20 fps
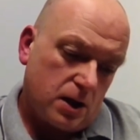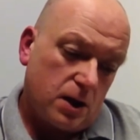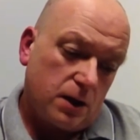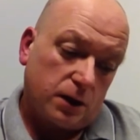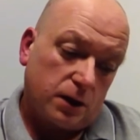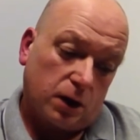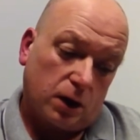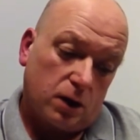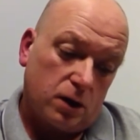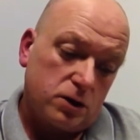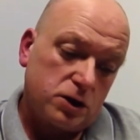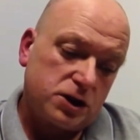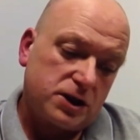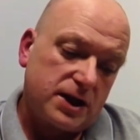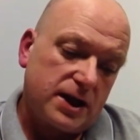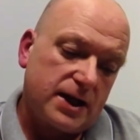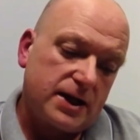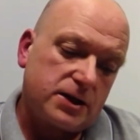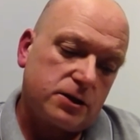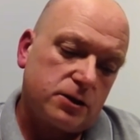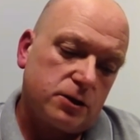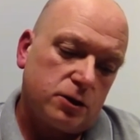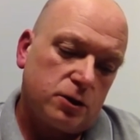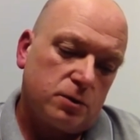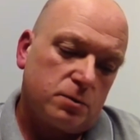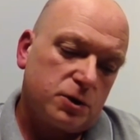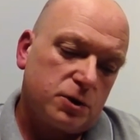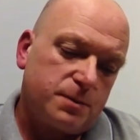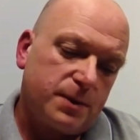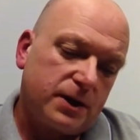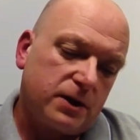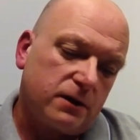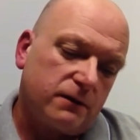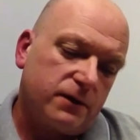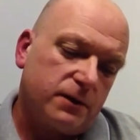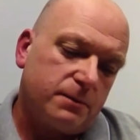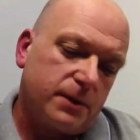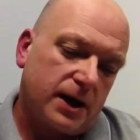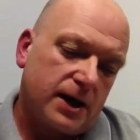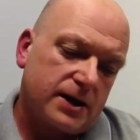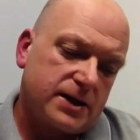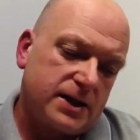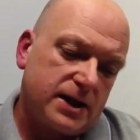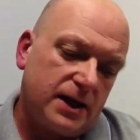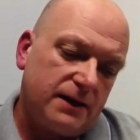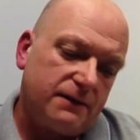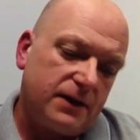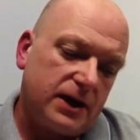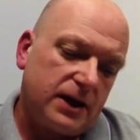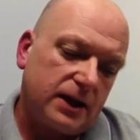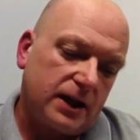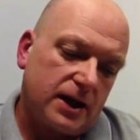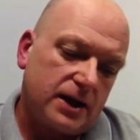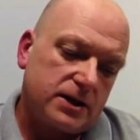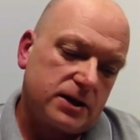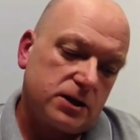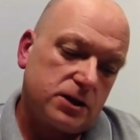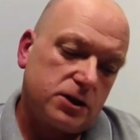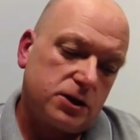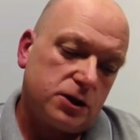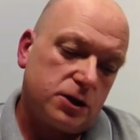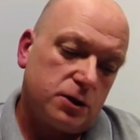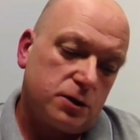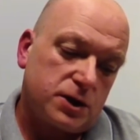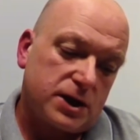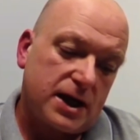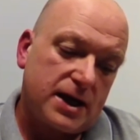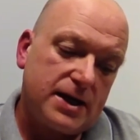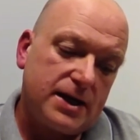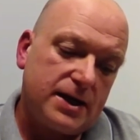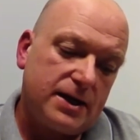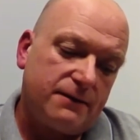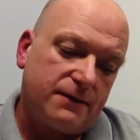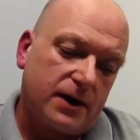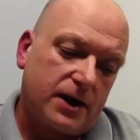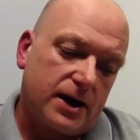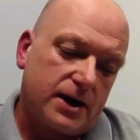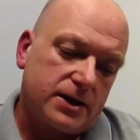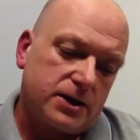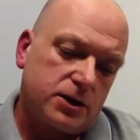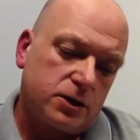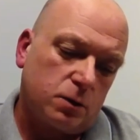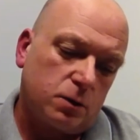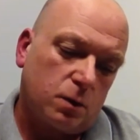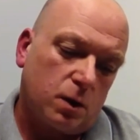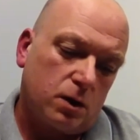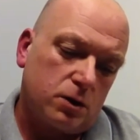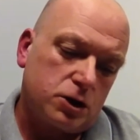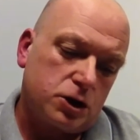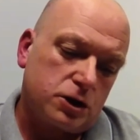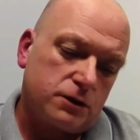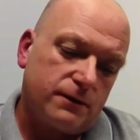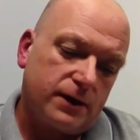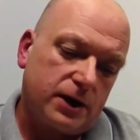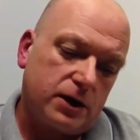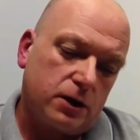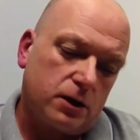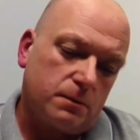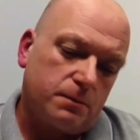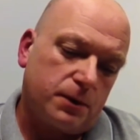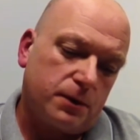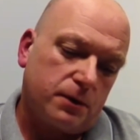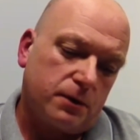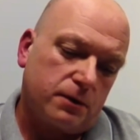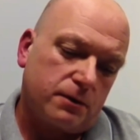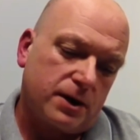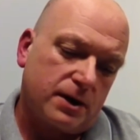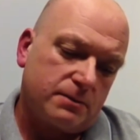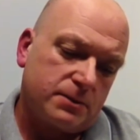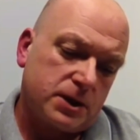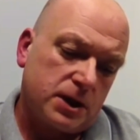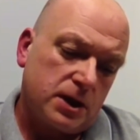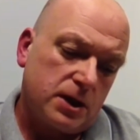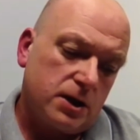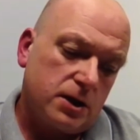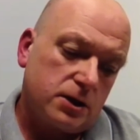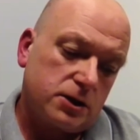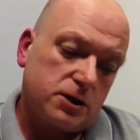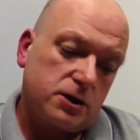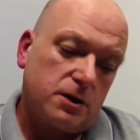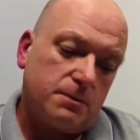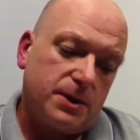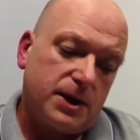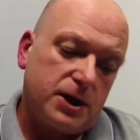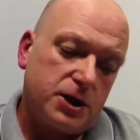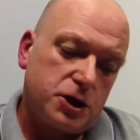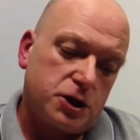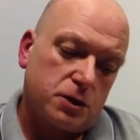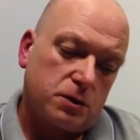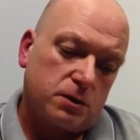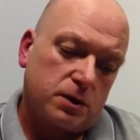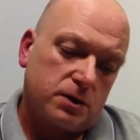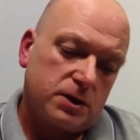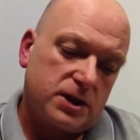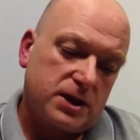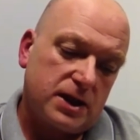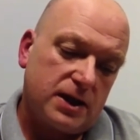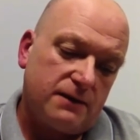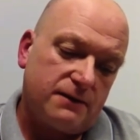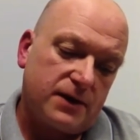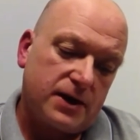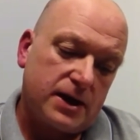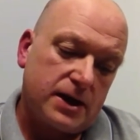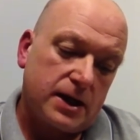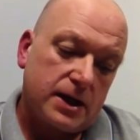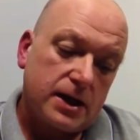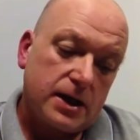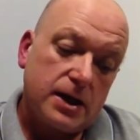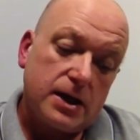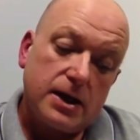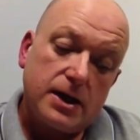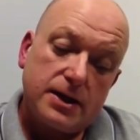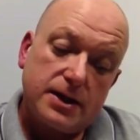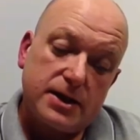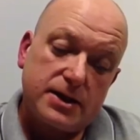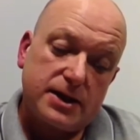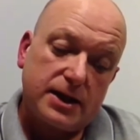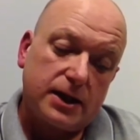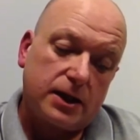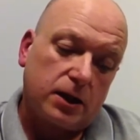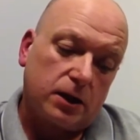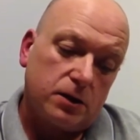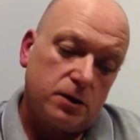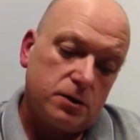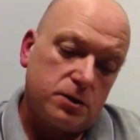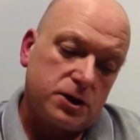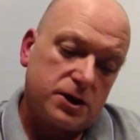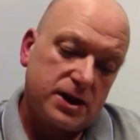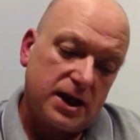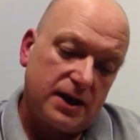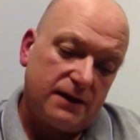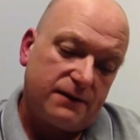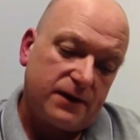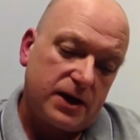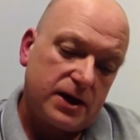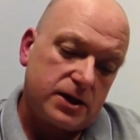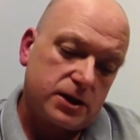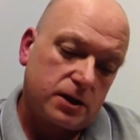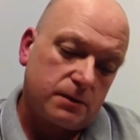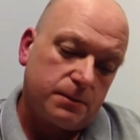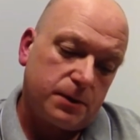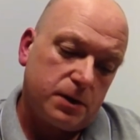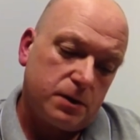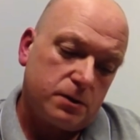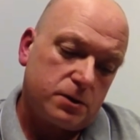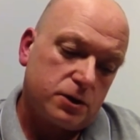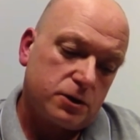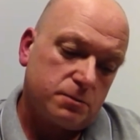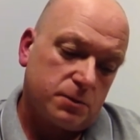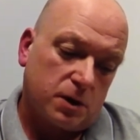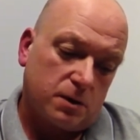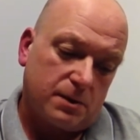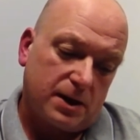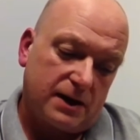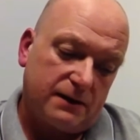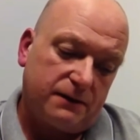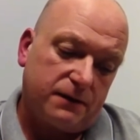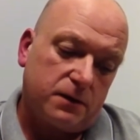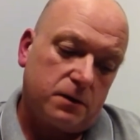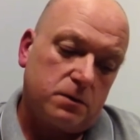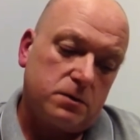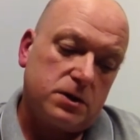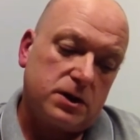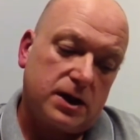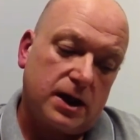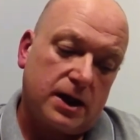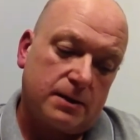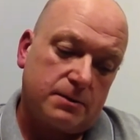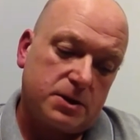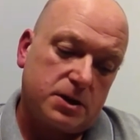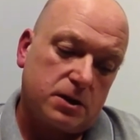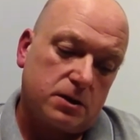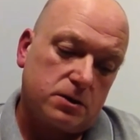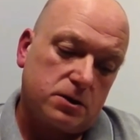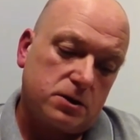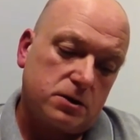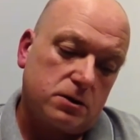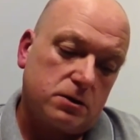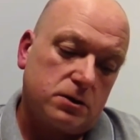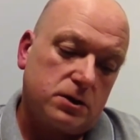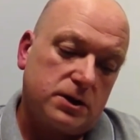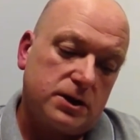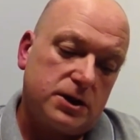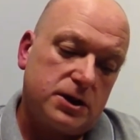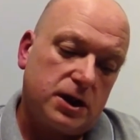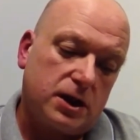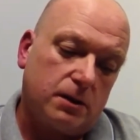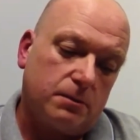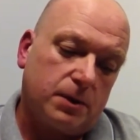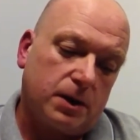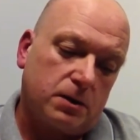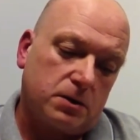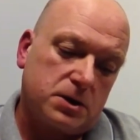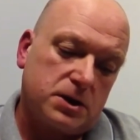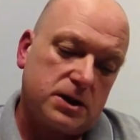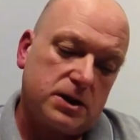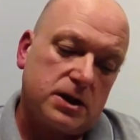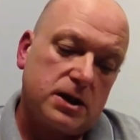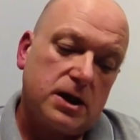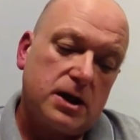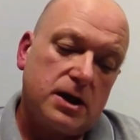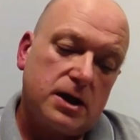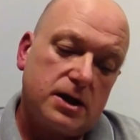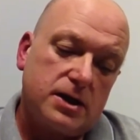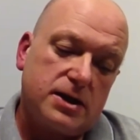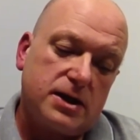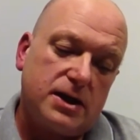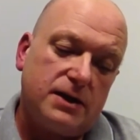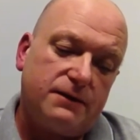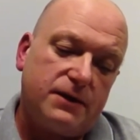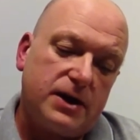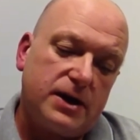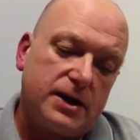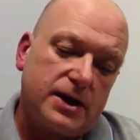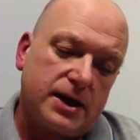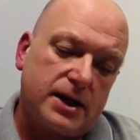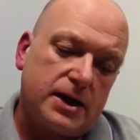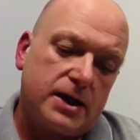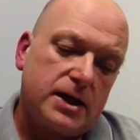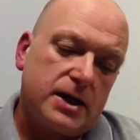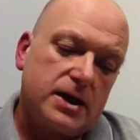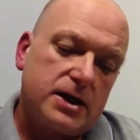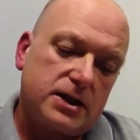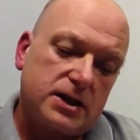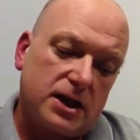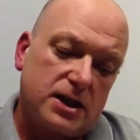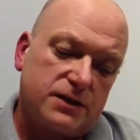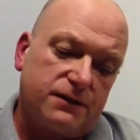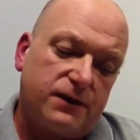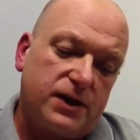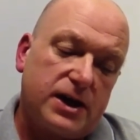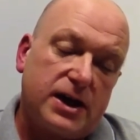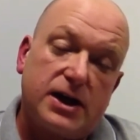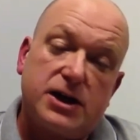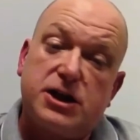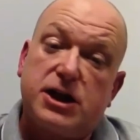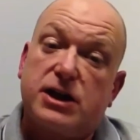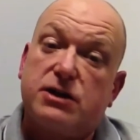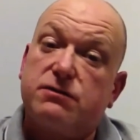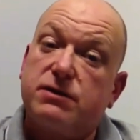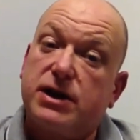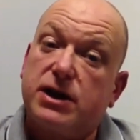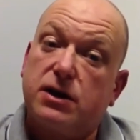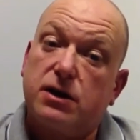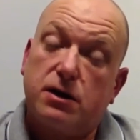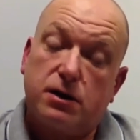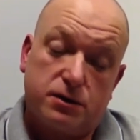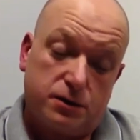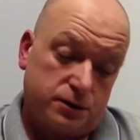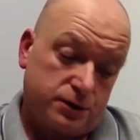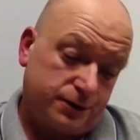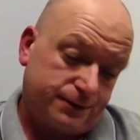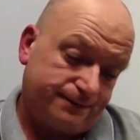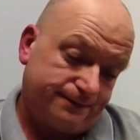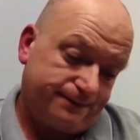The law states that you must be covered by a TV licence to use any device to watch or record programmes as they're being shown on TV. This includes TVs, computers, mobile phones, games consoles, digital boxes and DVD slash VHS recorders.